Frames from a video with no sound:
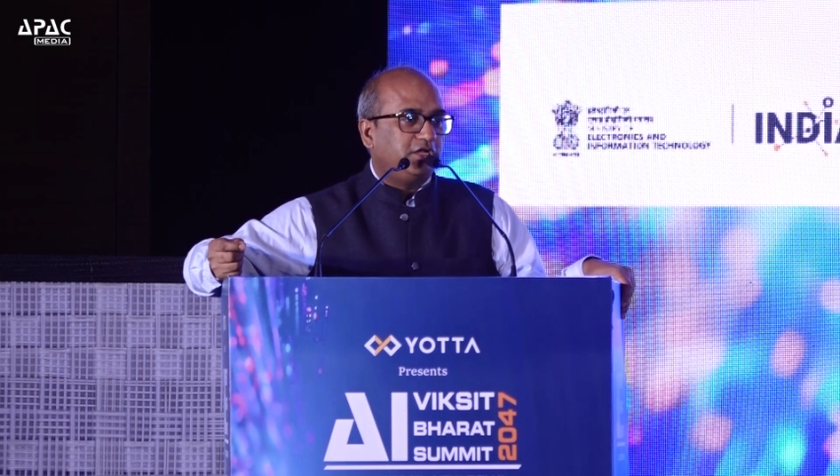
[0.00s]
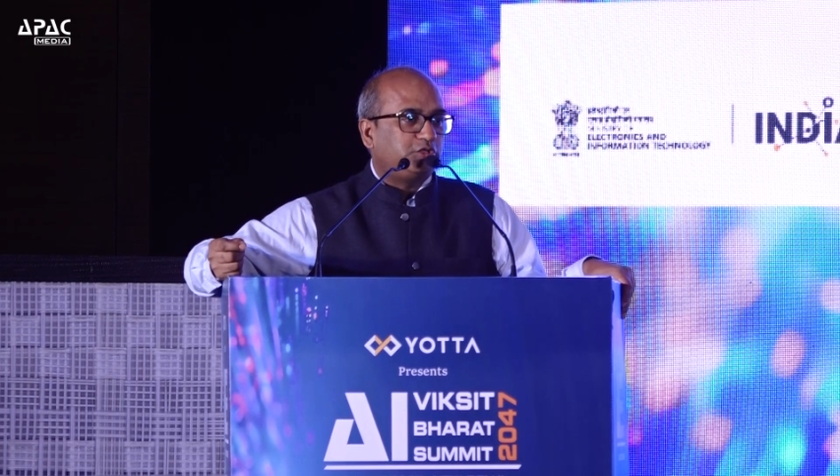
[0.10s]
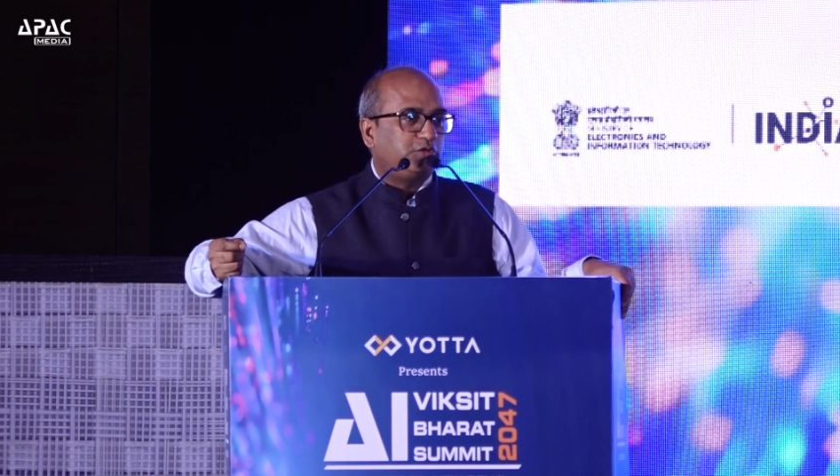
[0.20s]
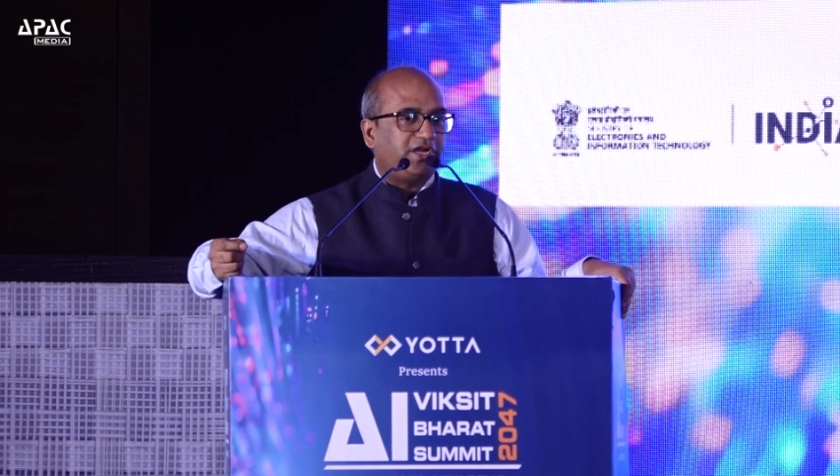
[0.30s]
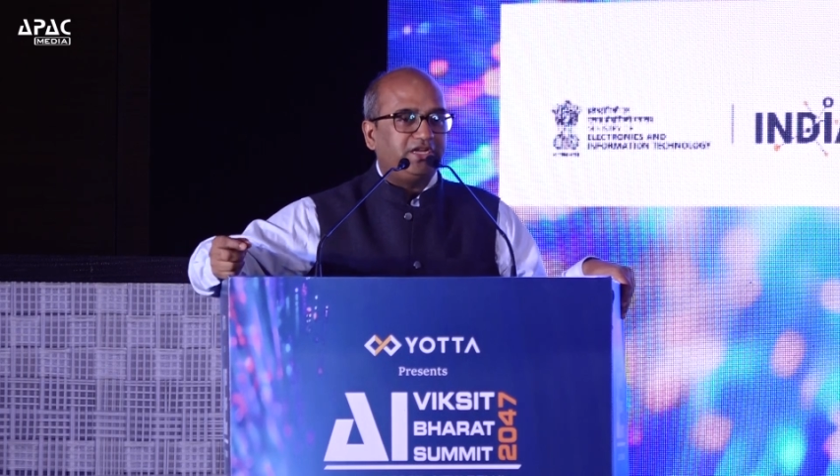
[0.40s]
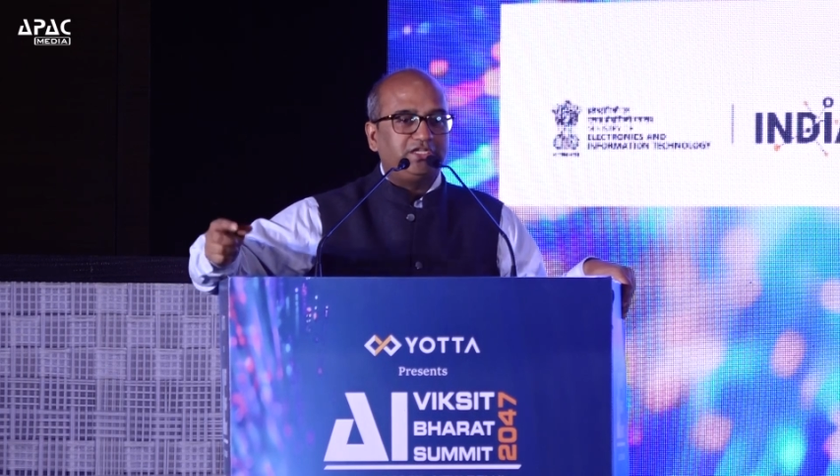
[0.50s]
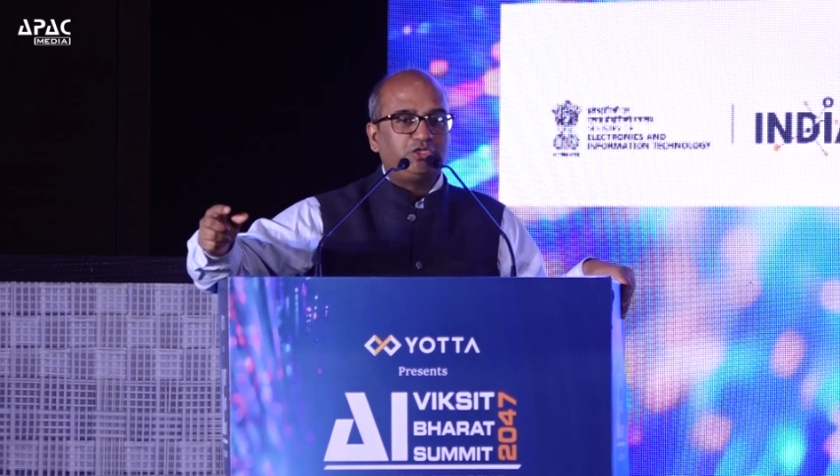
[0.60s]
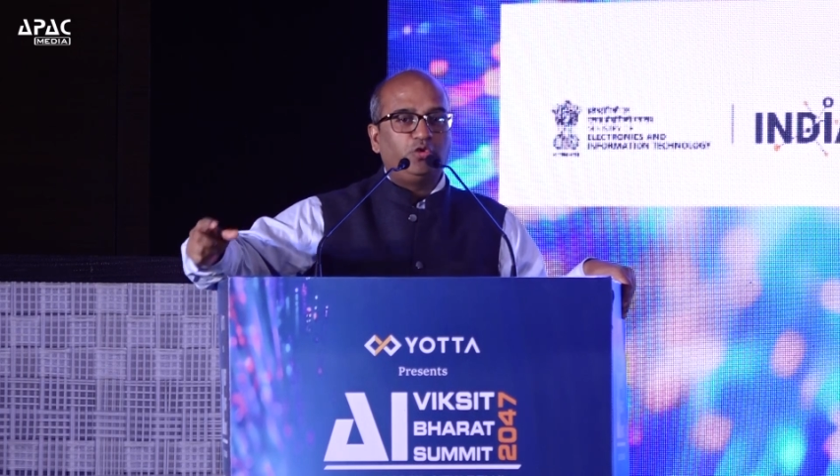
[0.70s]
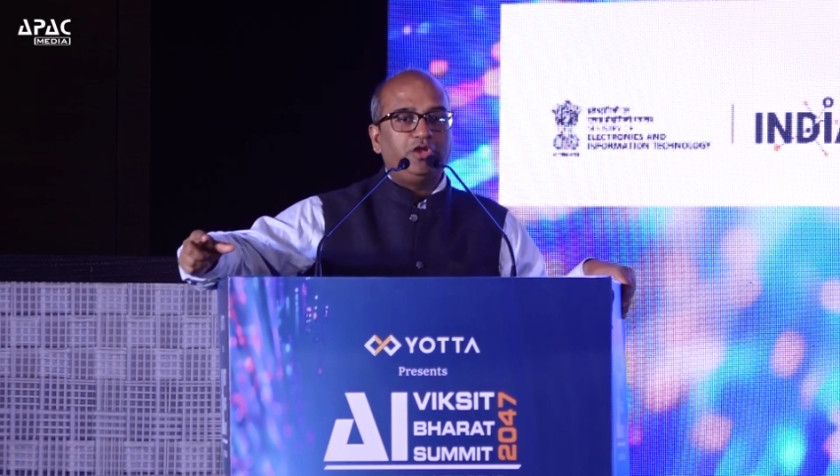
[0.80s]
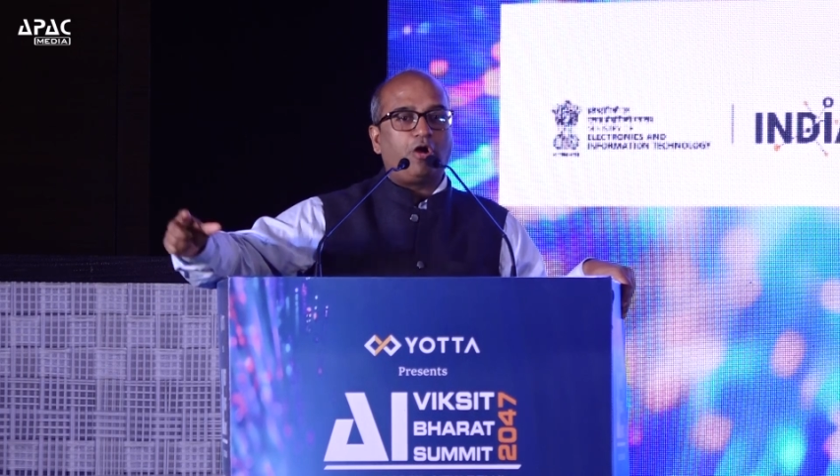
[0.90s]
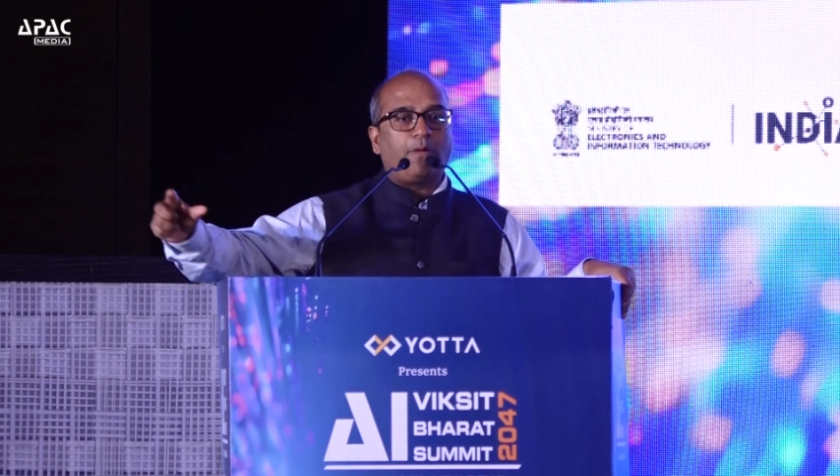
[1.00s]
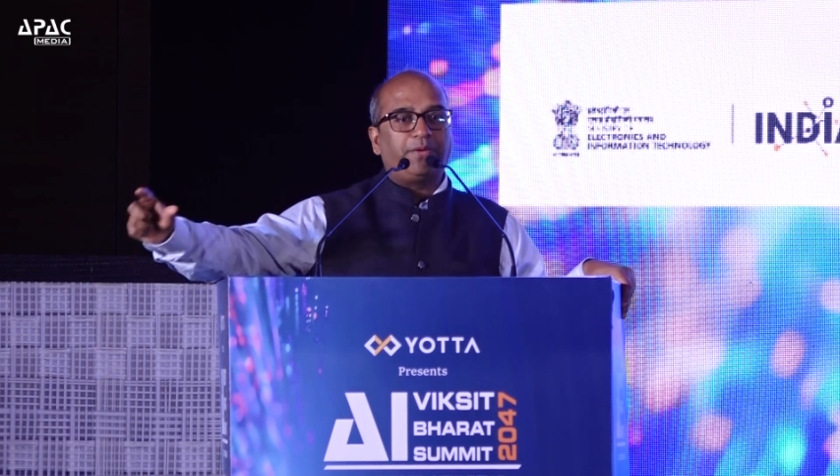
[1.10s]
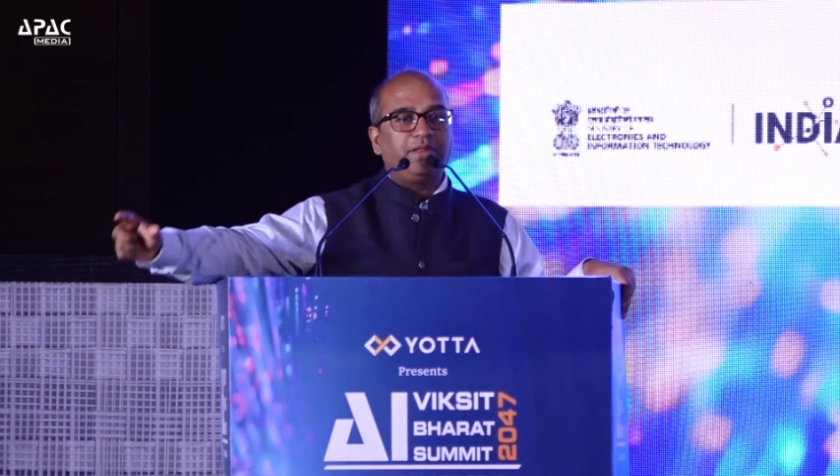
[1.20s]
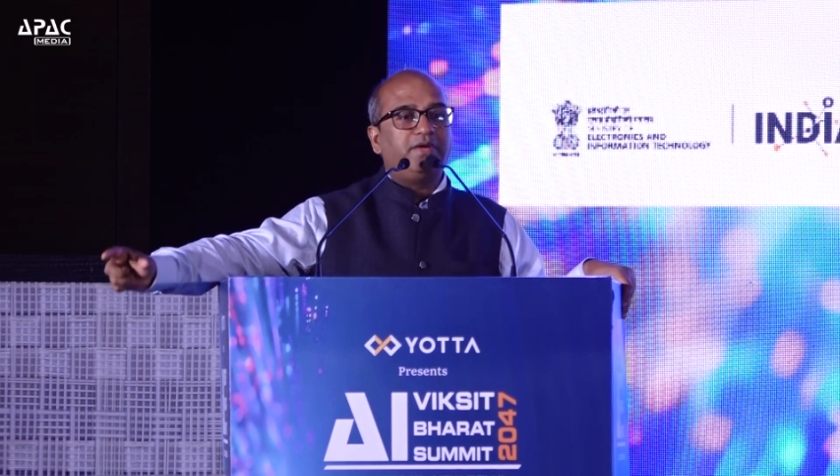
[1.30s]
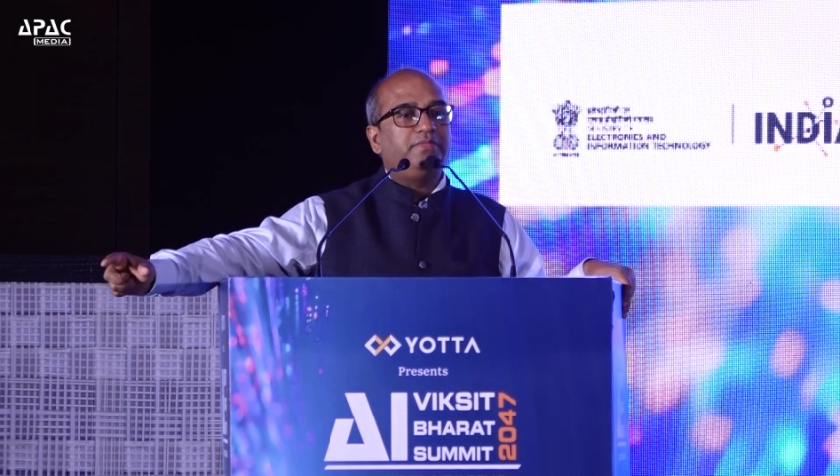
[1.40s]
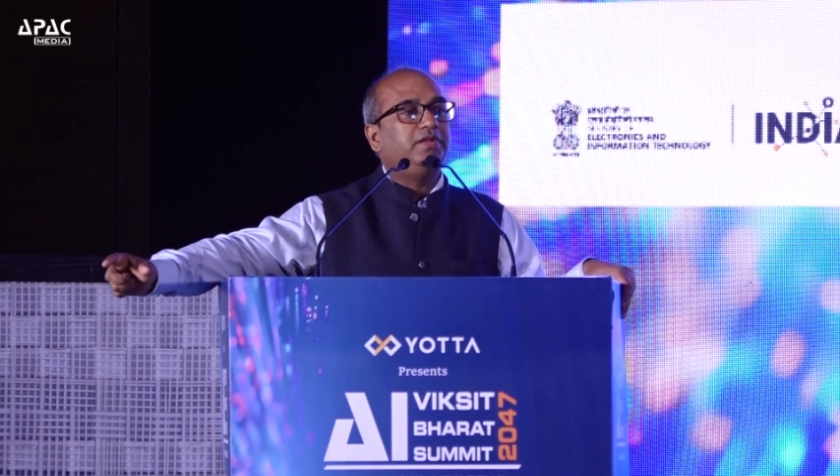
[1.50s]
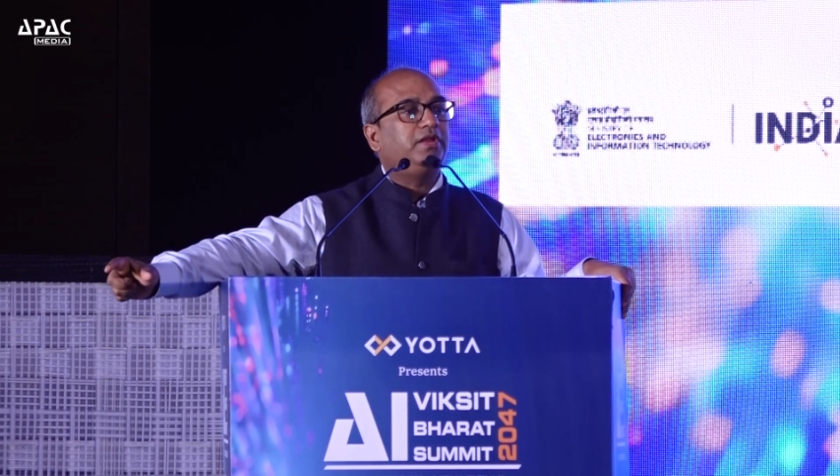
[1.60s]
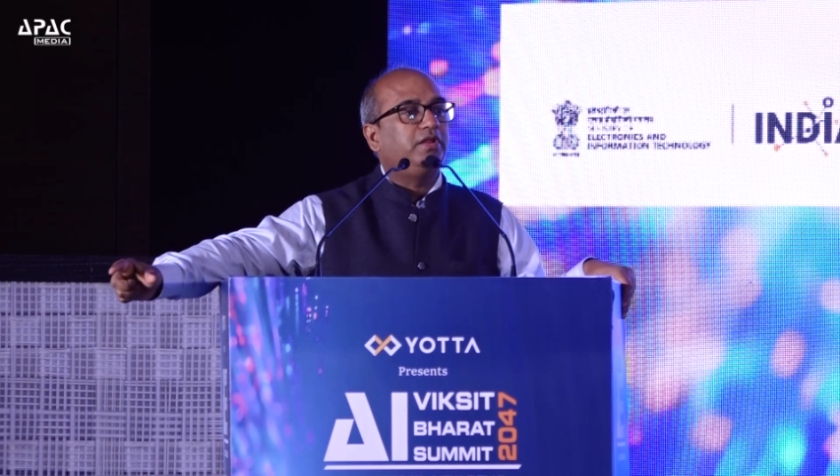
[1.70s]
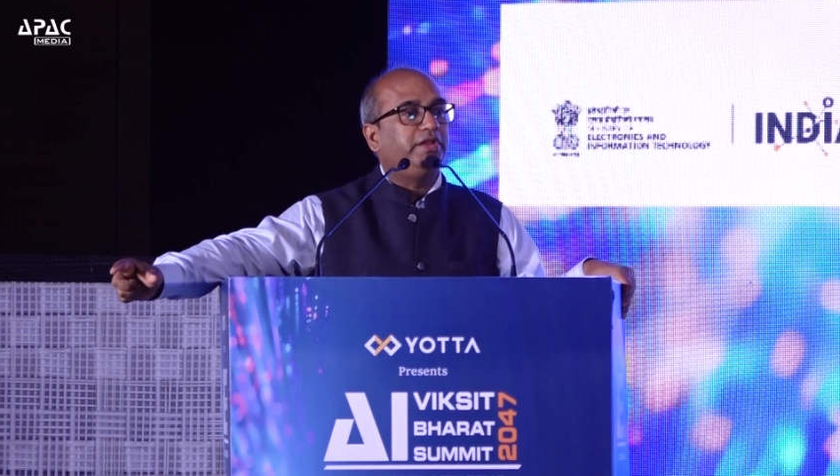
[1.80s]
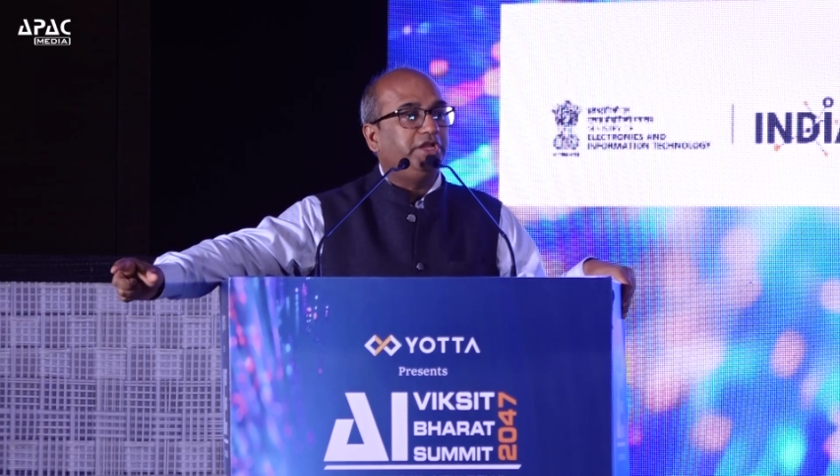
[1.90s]
so that he is doing optimum
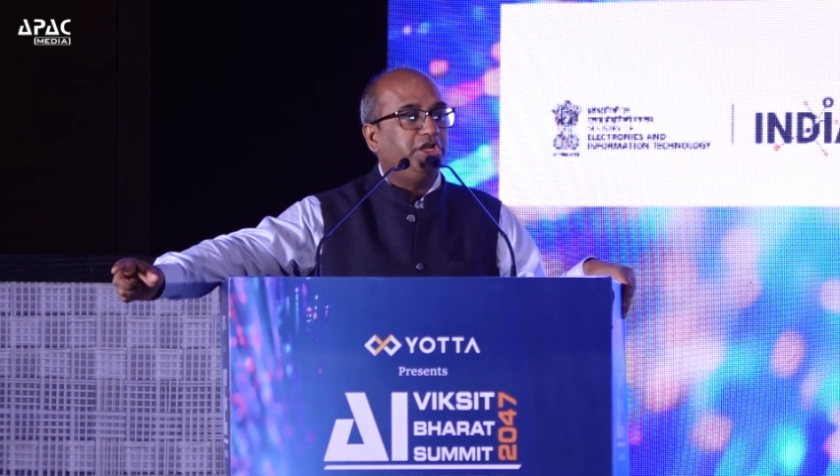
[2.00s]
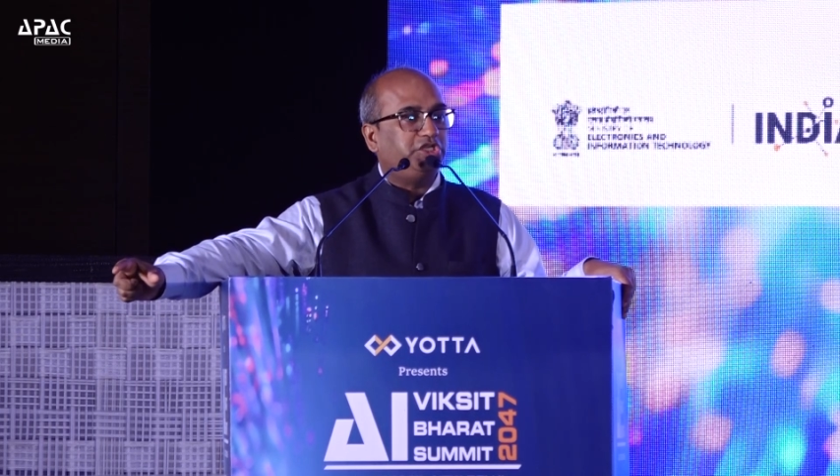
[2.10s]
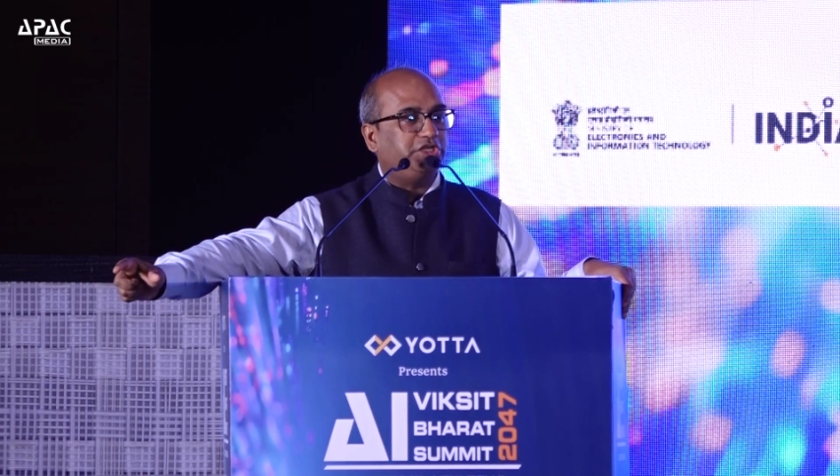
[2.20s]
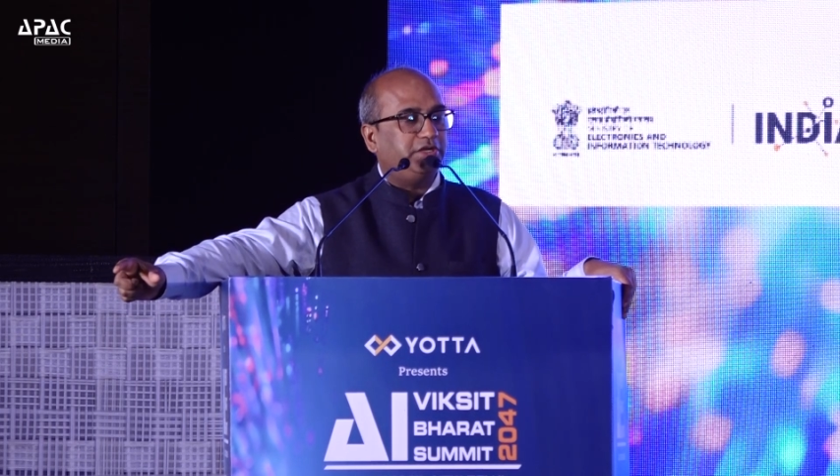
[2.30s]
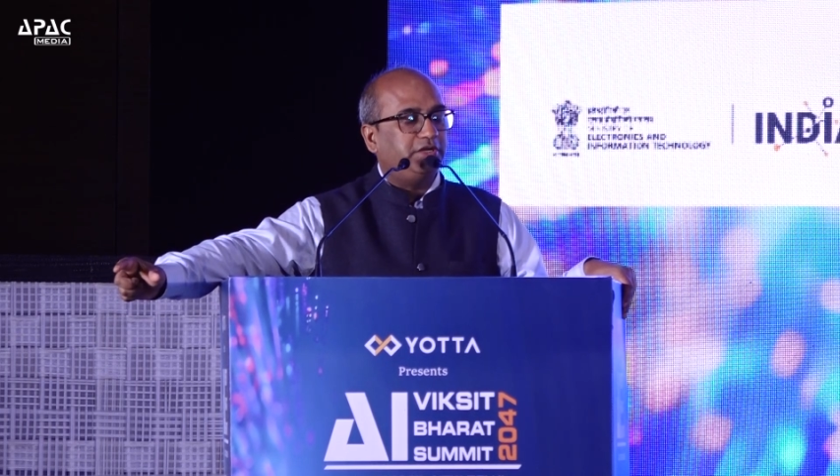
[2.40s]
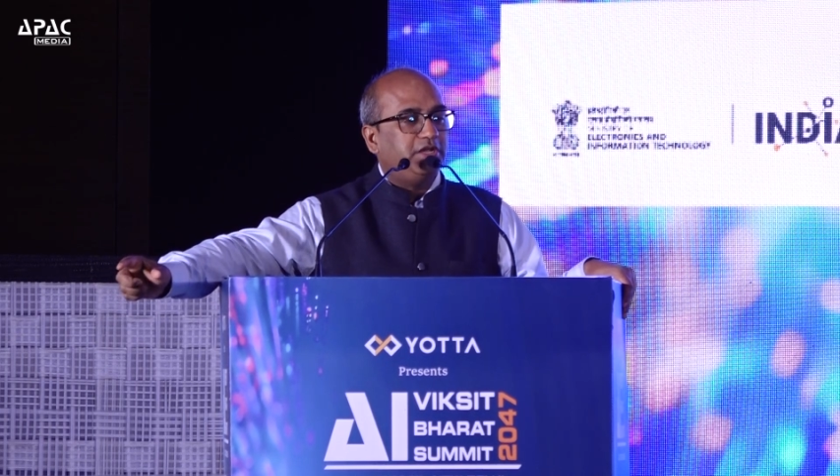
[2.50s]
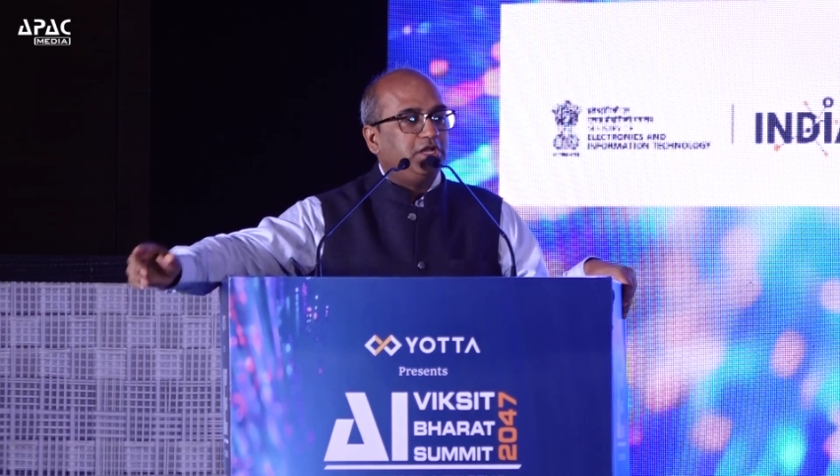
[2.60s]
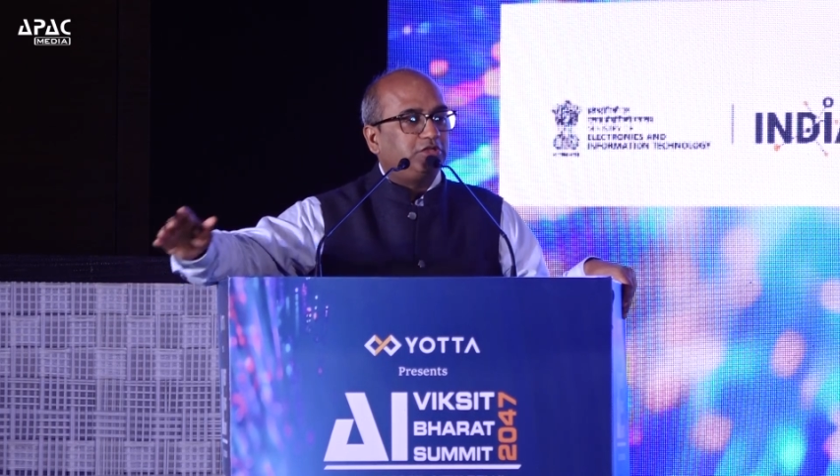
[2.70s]
irrigation.